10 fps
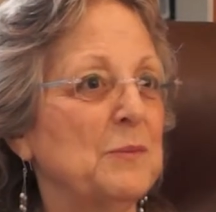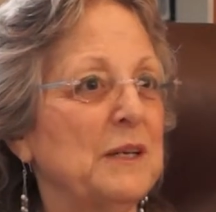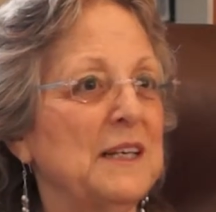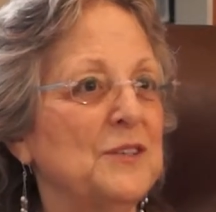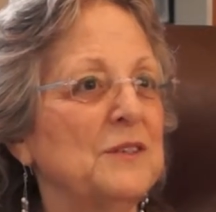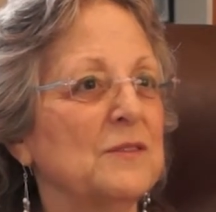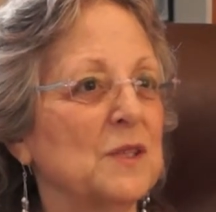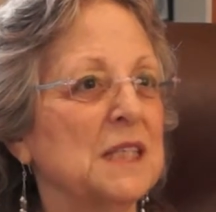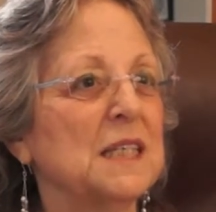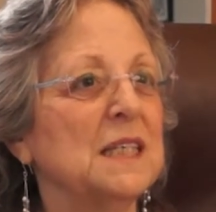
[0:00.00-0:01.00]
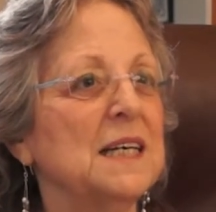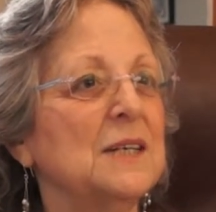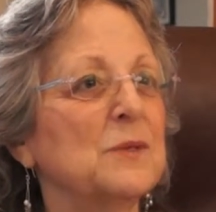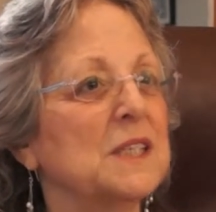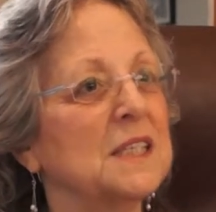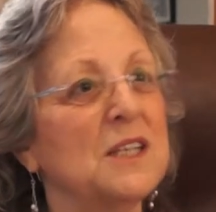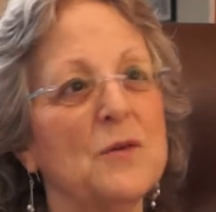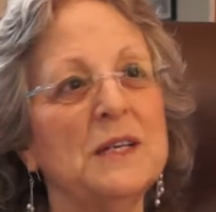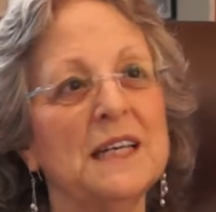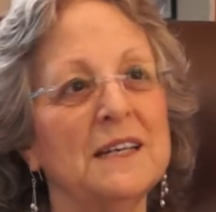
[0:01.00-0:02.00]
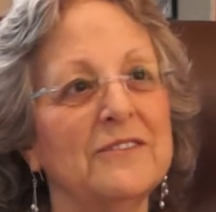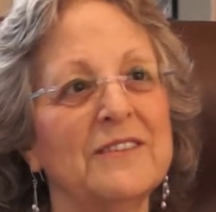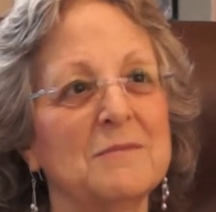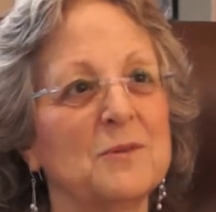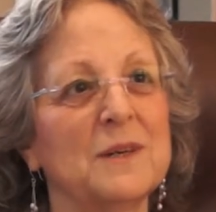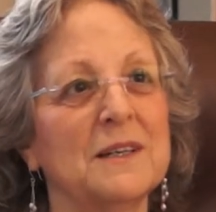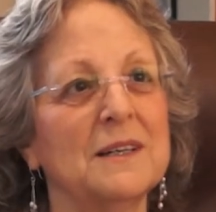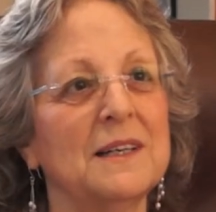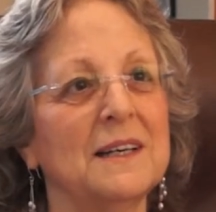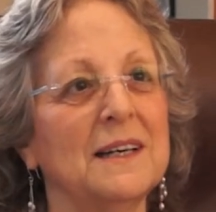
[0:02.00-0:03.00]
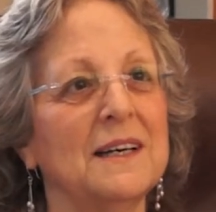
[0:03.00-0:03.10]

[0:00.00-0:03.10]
Brandeis University, and it was a snowy day in February.